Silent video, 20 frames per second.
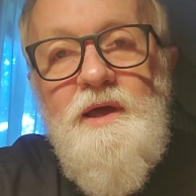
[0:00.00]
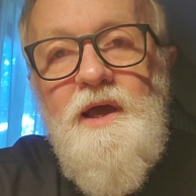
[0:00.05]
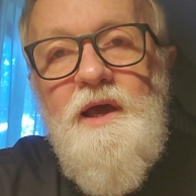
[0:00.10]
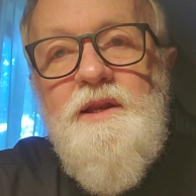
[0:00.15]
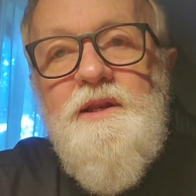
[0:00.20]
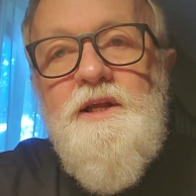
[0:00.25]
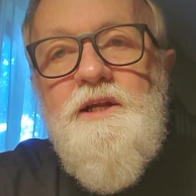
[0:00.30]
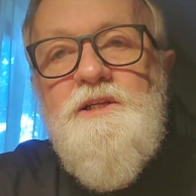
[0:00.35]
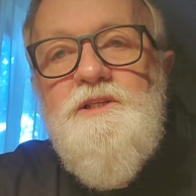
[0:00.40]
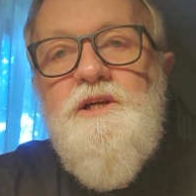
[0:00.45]

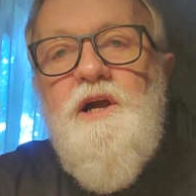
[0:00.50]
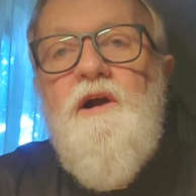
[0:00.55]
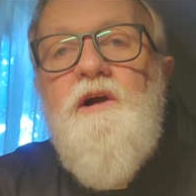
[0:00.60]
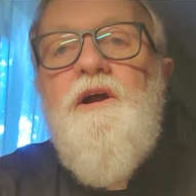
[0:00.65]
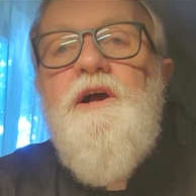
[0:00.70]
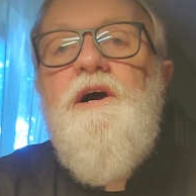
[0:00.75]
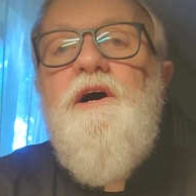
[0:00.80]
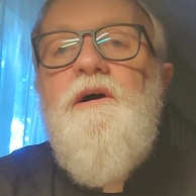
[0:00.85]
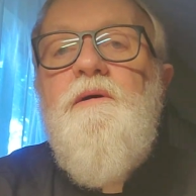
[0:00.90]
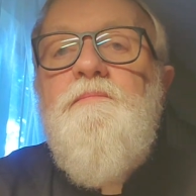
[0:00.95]
and needs our
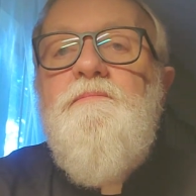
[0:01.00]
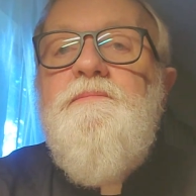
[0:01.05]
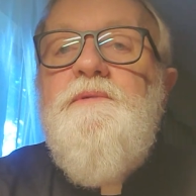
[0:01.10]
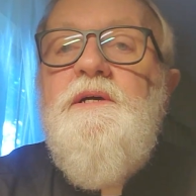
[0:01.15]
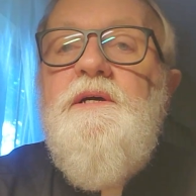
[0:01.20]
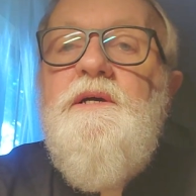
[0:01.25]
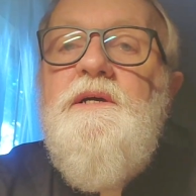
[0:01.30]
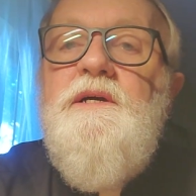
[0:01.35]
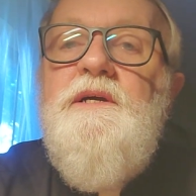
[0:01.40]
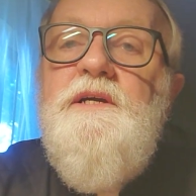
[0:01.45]
help,
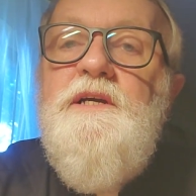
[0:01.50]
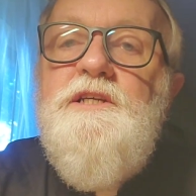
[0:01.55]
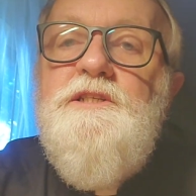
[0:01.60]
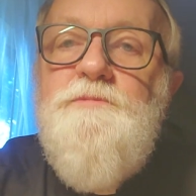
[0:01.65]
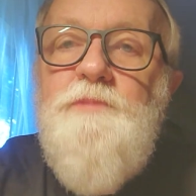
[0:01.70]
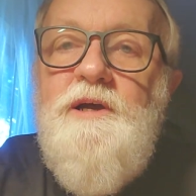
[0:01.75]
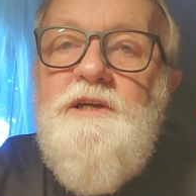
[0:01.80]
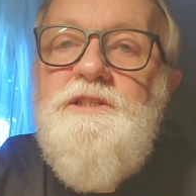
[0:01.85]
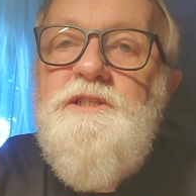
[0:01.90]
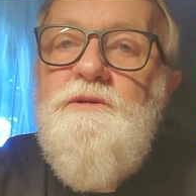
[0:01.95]

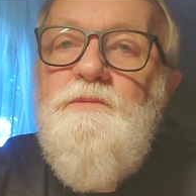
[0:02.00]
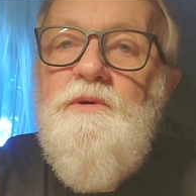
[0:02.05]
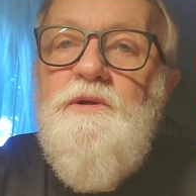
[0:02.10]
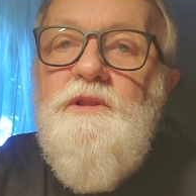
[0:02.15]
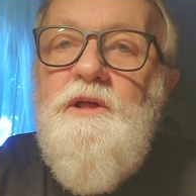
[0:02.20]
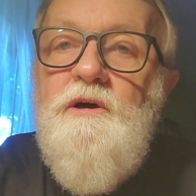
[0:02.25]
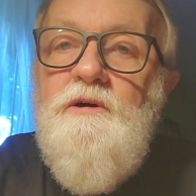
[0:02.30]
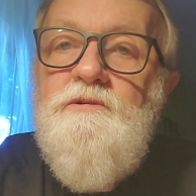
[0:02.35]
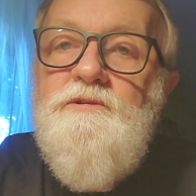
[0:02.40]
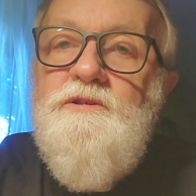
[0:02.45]
especially
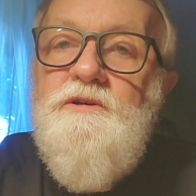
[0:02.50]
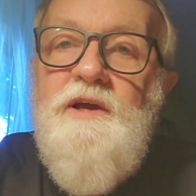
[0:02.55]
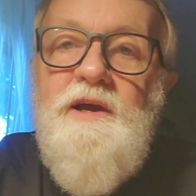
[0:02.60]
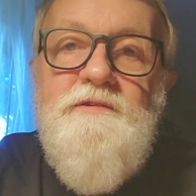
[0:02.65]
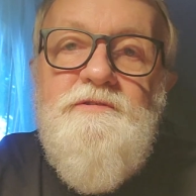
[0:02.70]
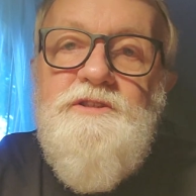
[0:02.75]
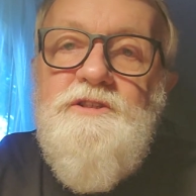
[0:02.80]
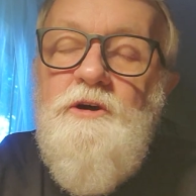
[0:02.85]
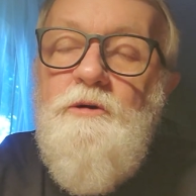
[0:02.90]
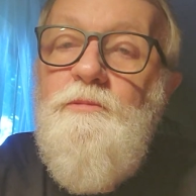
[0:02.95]
with those who
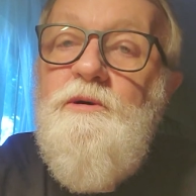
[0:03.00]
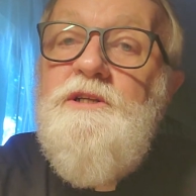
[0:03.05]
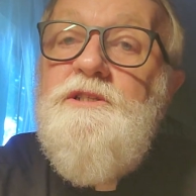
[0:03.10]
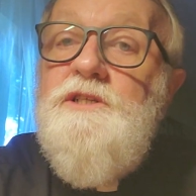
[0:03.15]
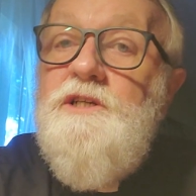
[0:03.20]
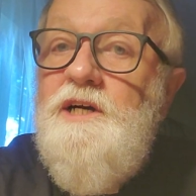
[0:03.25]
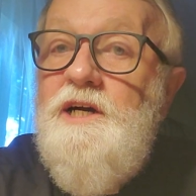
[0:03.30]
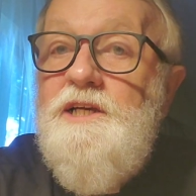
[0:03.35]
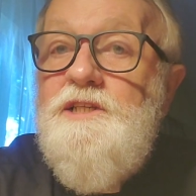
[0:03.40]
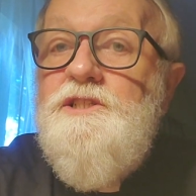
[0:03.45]
have so much
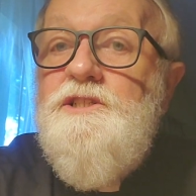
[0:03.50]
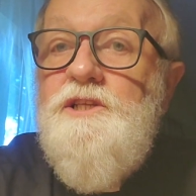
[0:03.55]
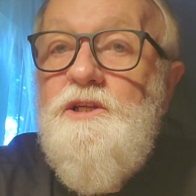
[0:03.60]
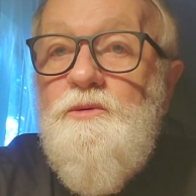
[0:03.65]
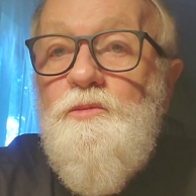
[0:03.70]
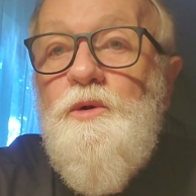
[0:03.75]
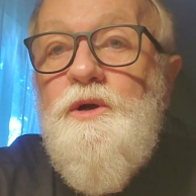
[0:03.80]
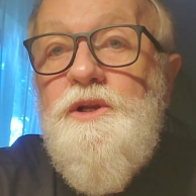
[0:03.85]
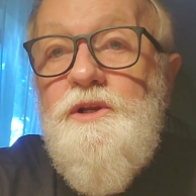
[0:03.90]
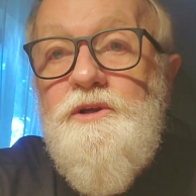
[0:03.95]
less
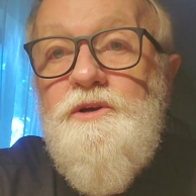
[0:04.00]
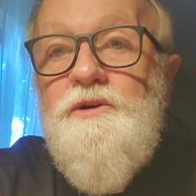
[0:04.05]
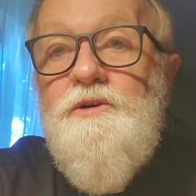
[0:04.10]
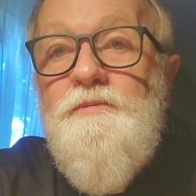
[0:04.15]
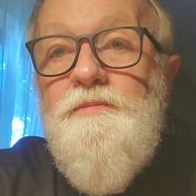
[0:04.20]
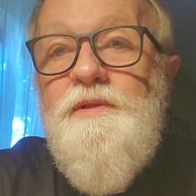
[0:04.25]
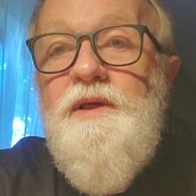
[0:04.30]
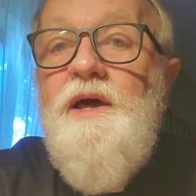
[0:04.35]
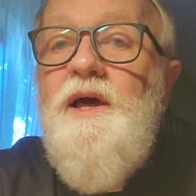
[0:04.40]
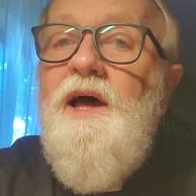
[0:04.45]
than we
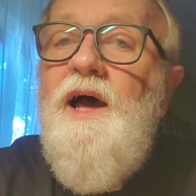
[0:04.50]
do.